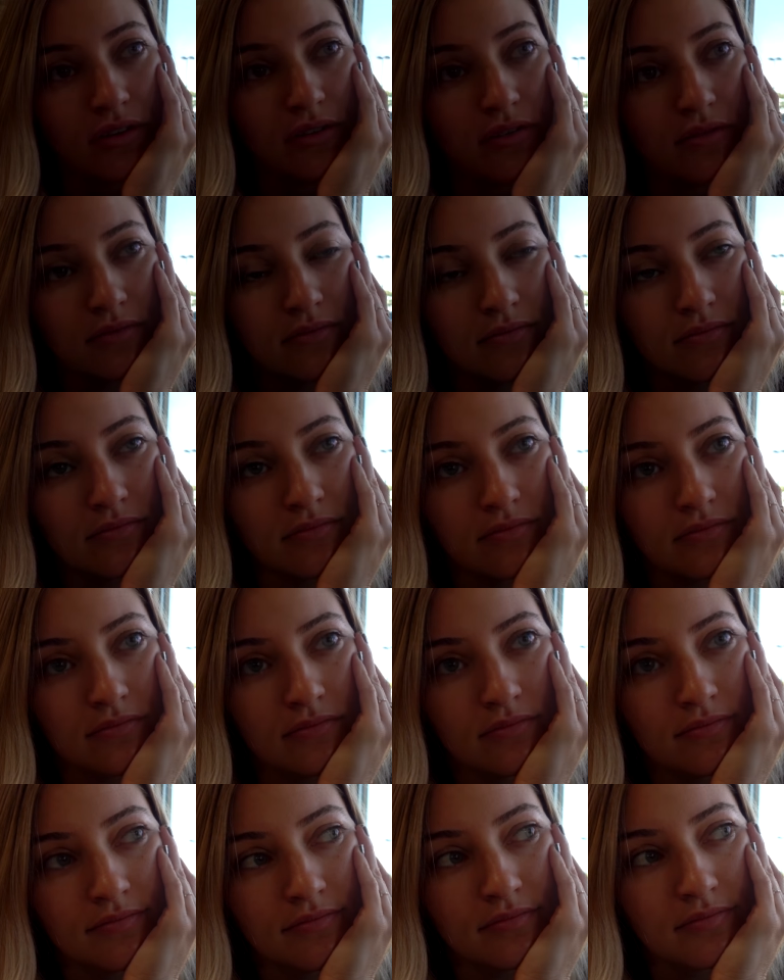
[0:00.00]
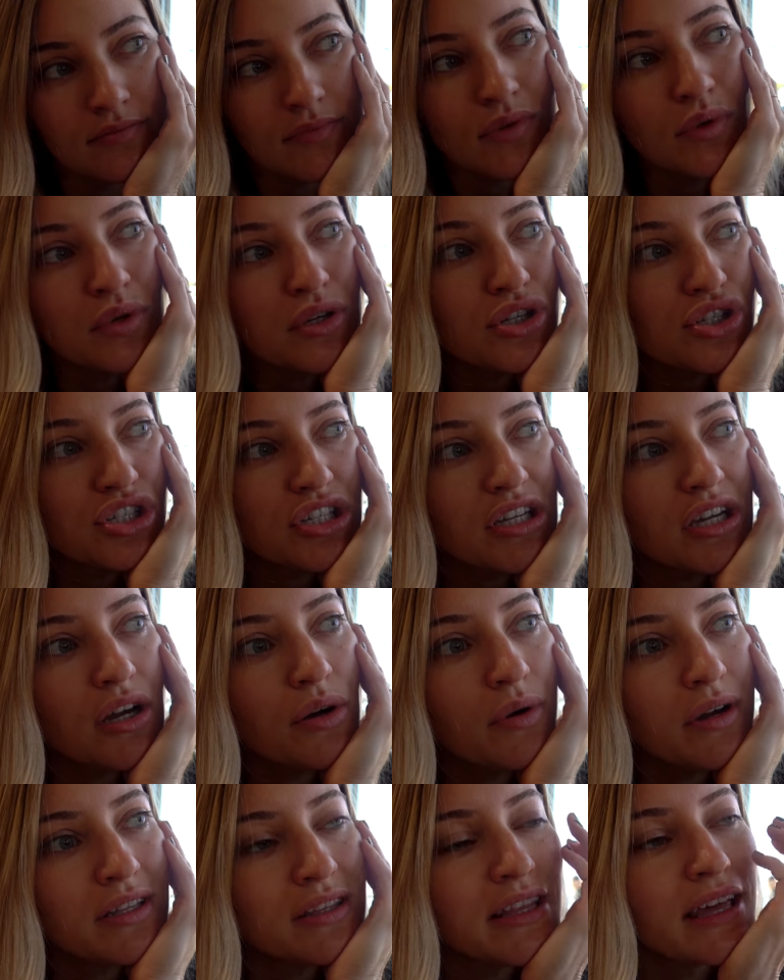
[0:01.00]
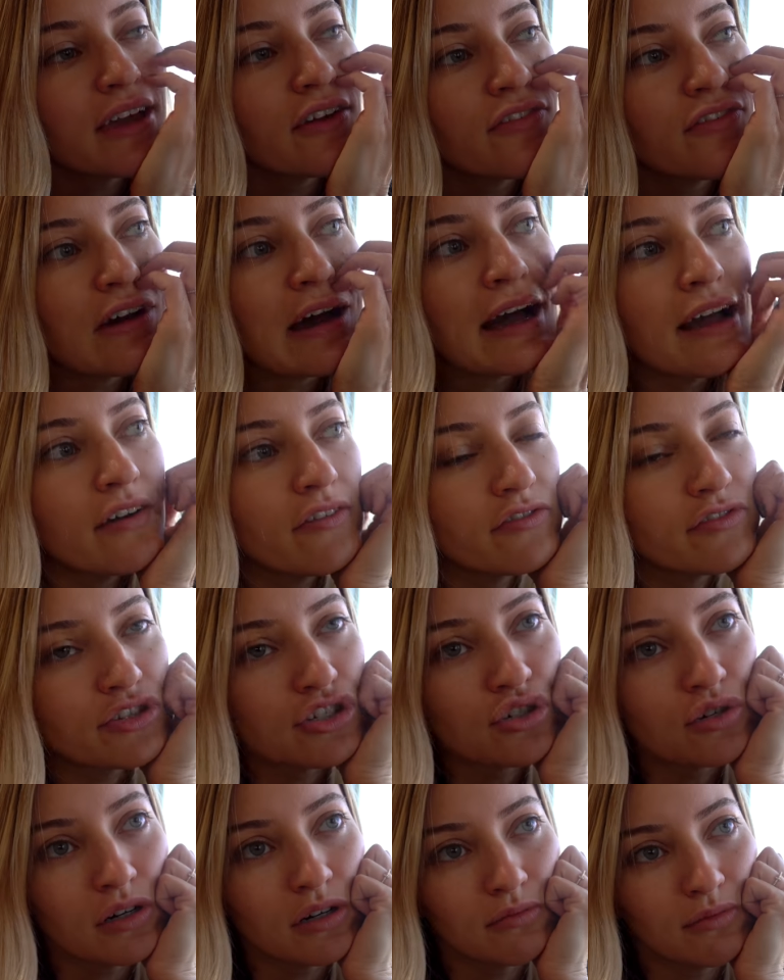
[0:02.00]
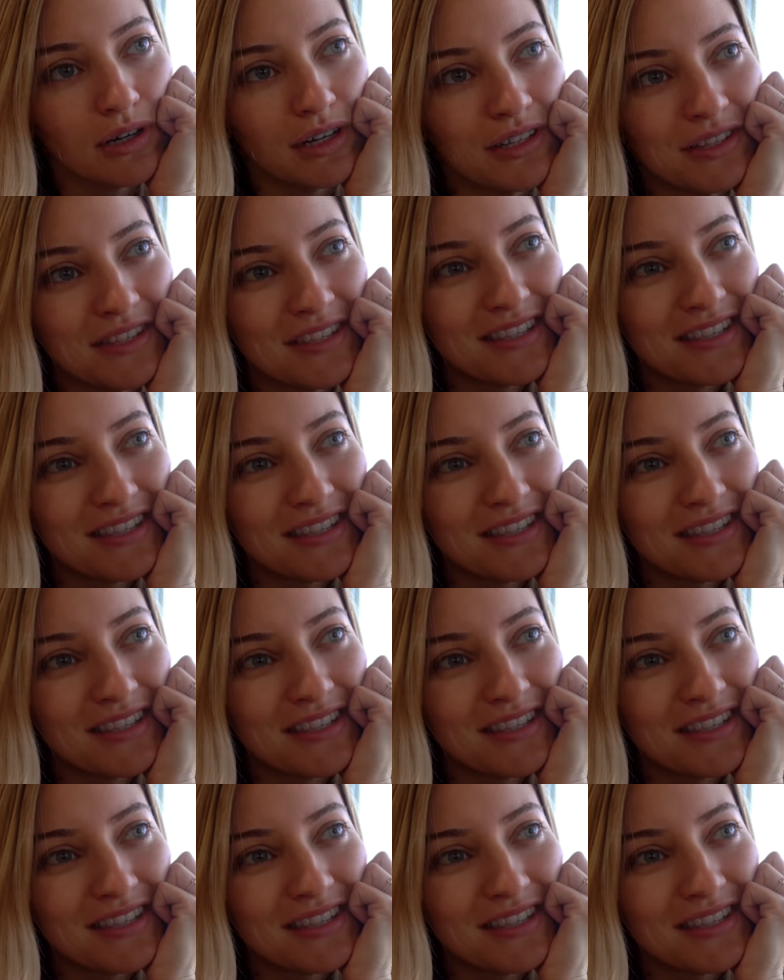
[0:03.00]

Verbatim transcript: Long ones. We usually go on like five short ones.